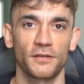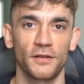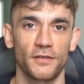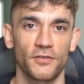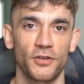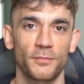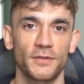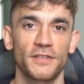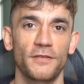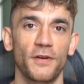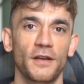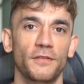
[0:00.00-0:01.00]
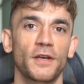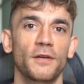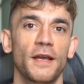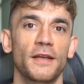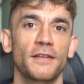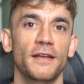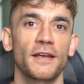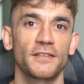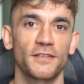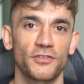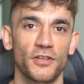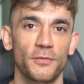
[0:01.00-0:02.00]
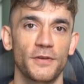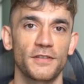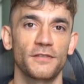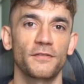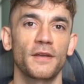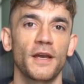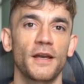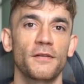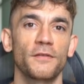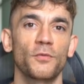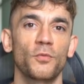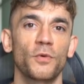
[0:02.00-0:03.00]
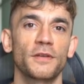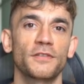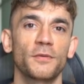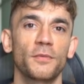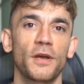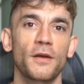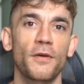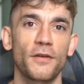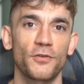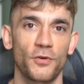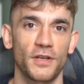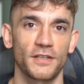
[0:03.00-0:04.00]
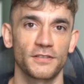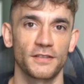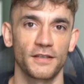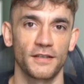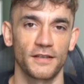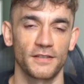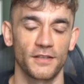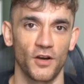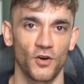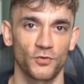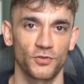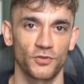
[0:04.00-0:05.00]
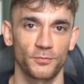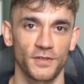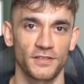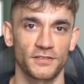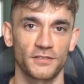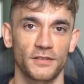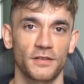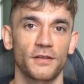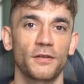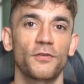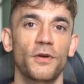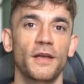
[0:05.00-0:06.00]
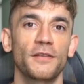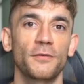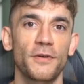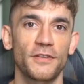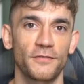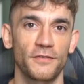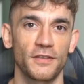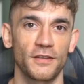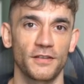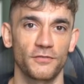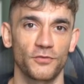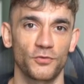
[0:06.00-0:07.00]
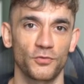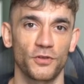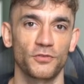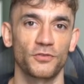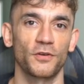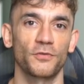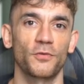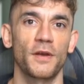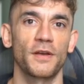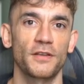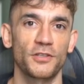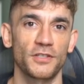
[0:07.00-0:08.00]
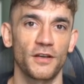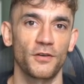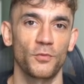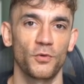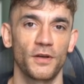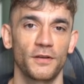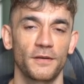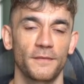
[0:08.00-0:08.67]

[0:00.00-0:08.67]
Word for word: GPT-5 Codex isn't GPT-5 with some coding tweaks, it's a whole new beast trained specifically for real software engineering work.